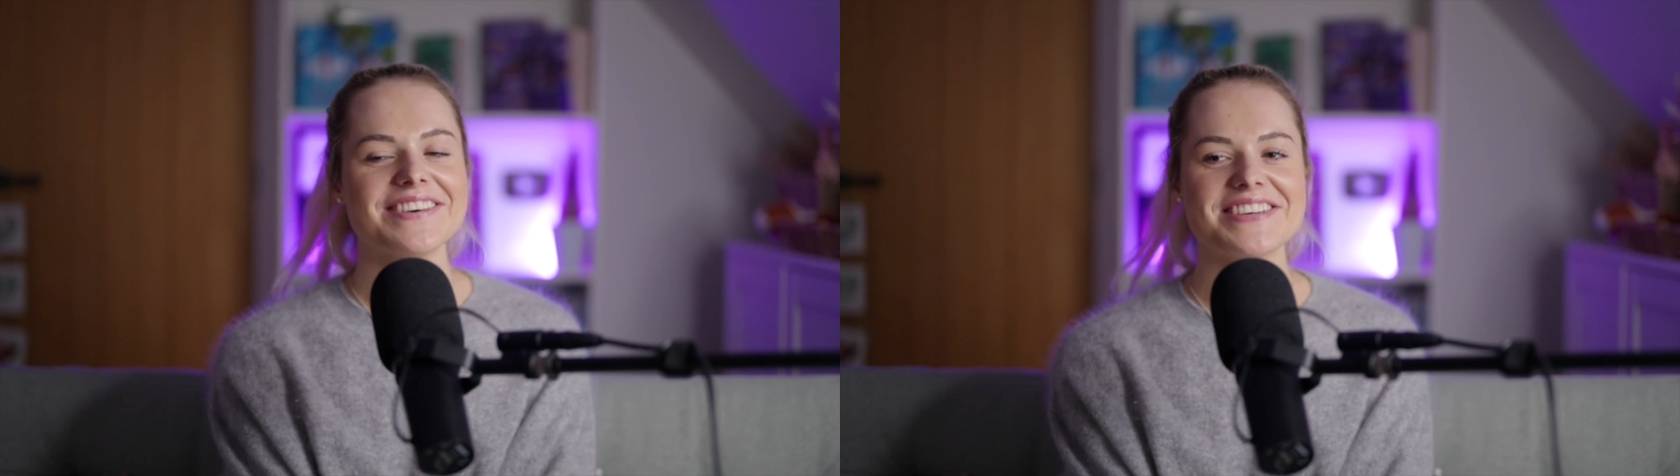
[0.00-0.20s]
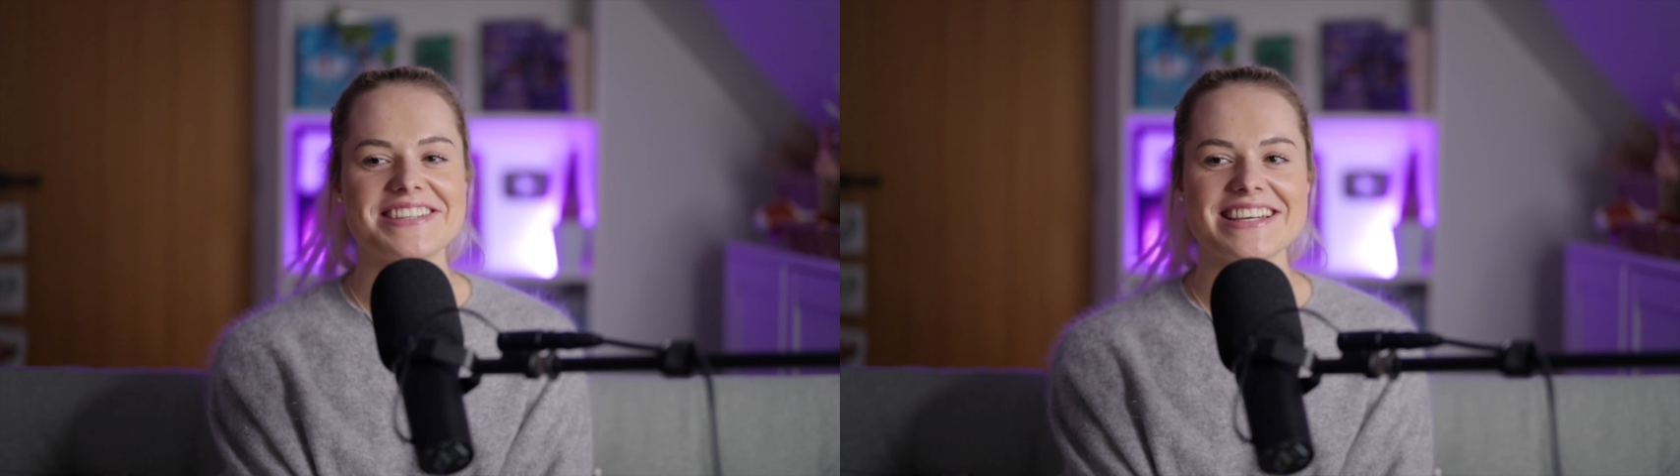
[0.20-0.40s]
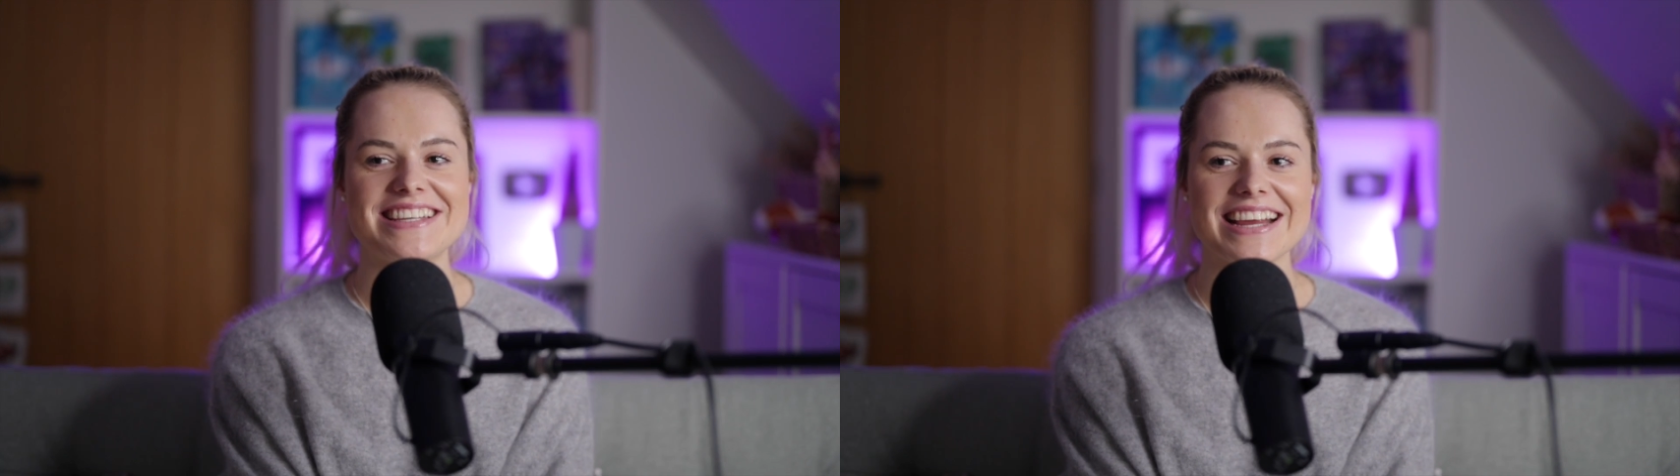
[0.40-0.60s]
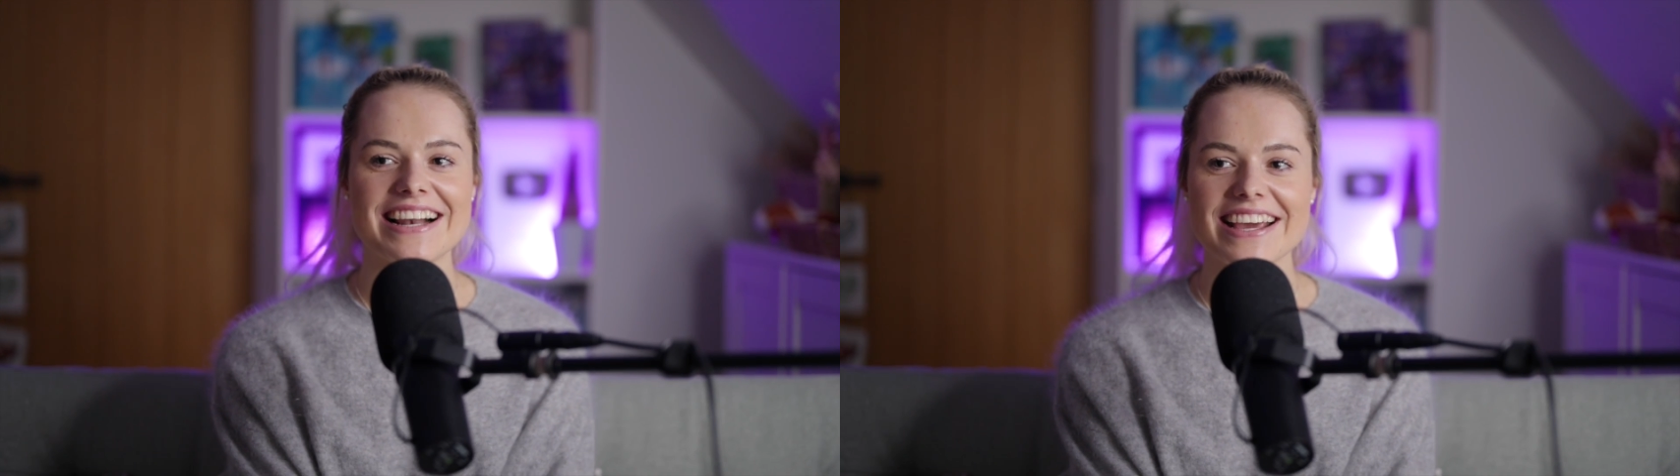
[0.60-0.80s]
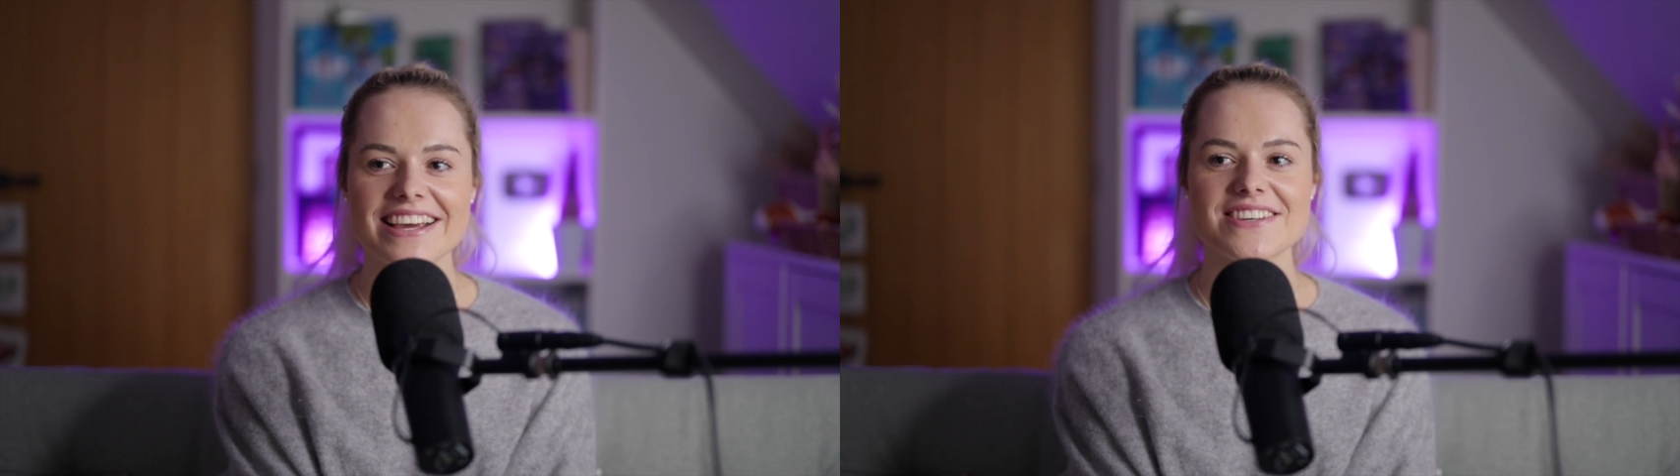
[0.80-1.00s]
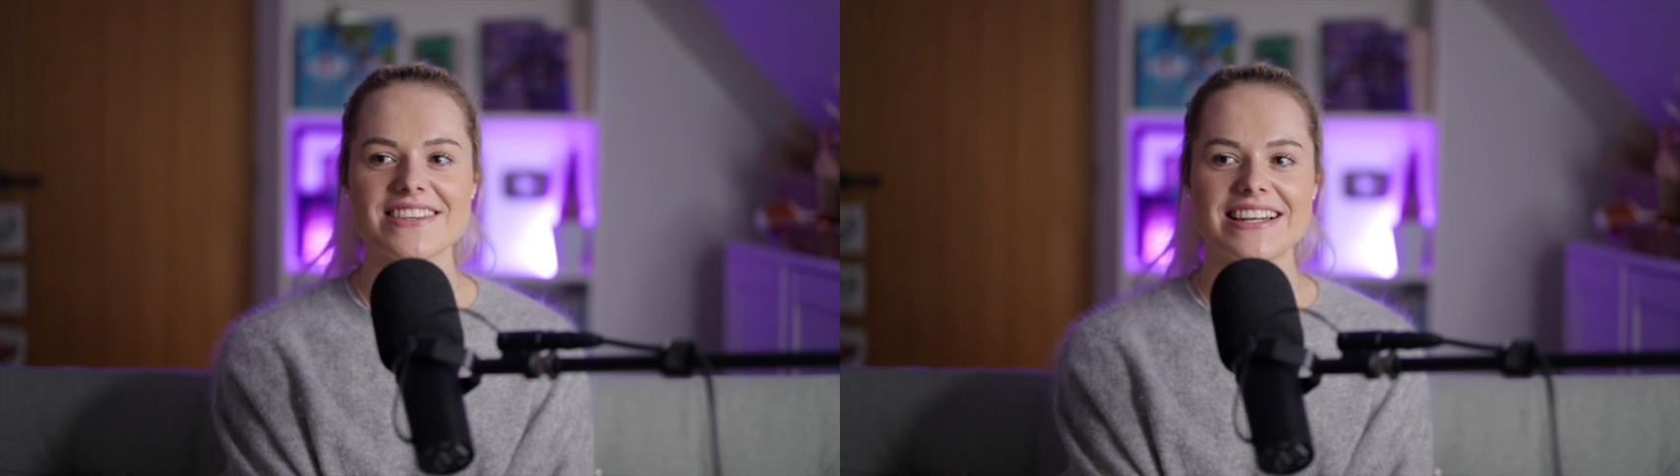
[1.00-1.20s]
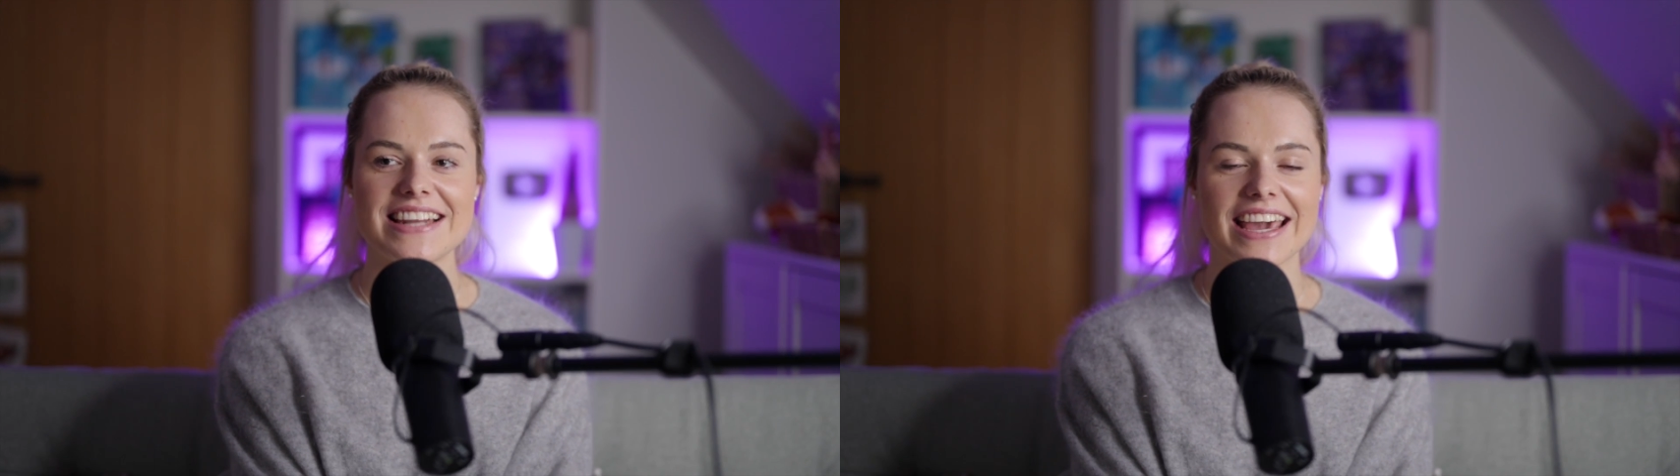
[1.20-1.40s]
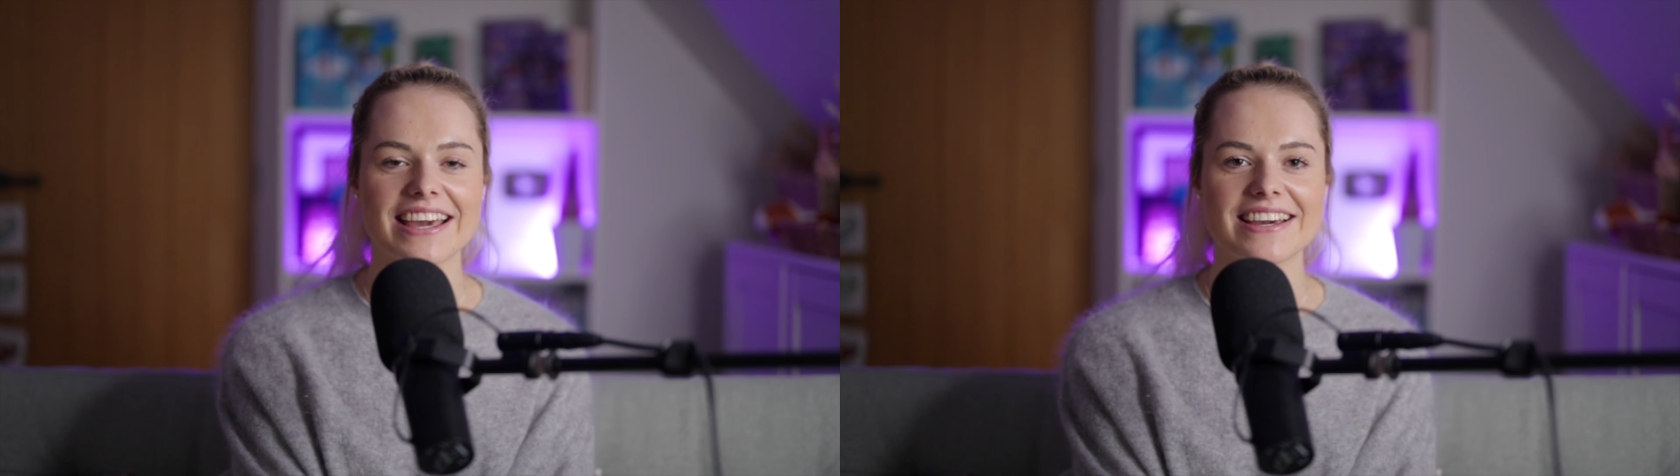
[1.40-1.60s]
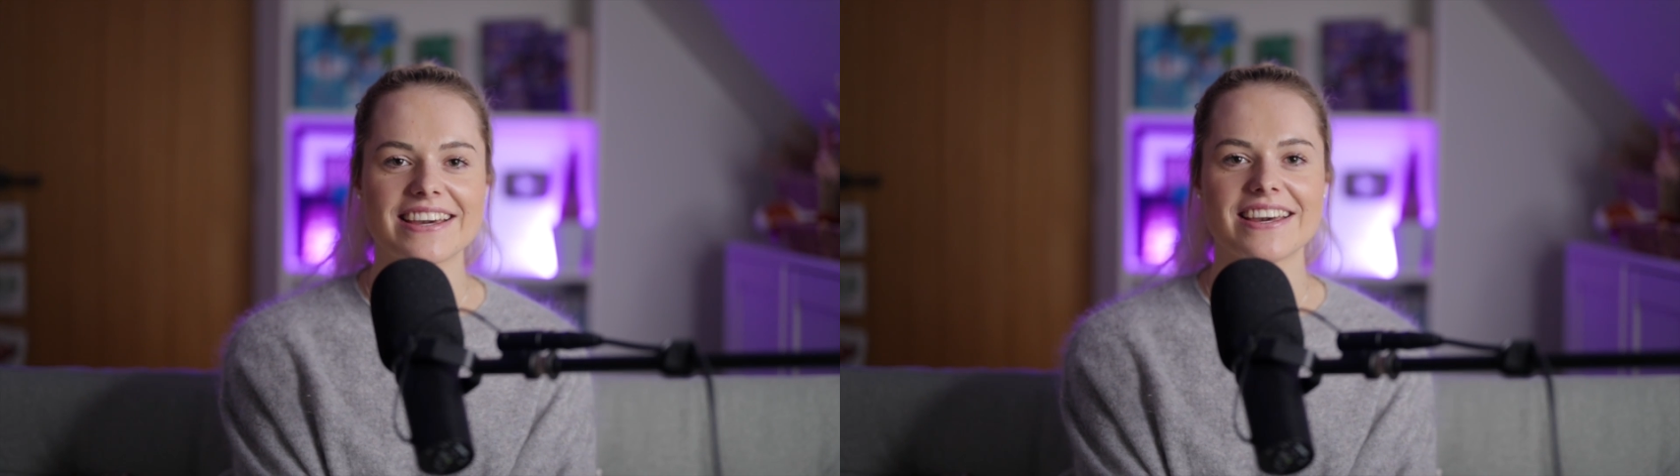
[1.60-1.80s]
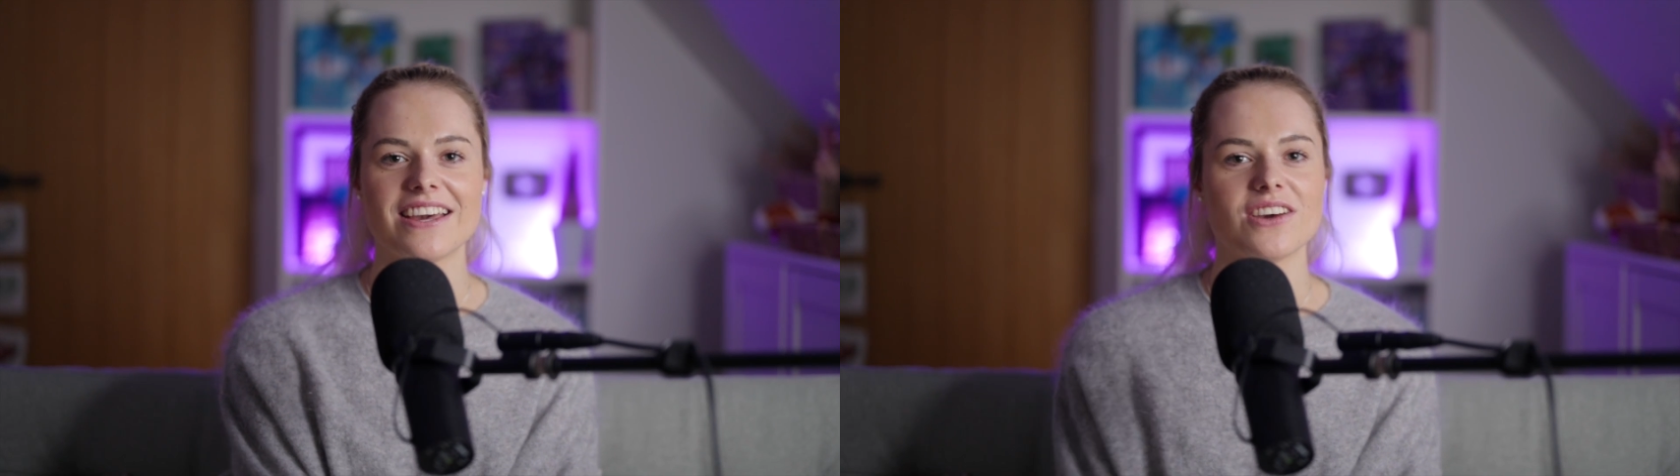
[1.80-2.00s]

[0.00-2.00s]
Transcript: was that she clicked on the link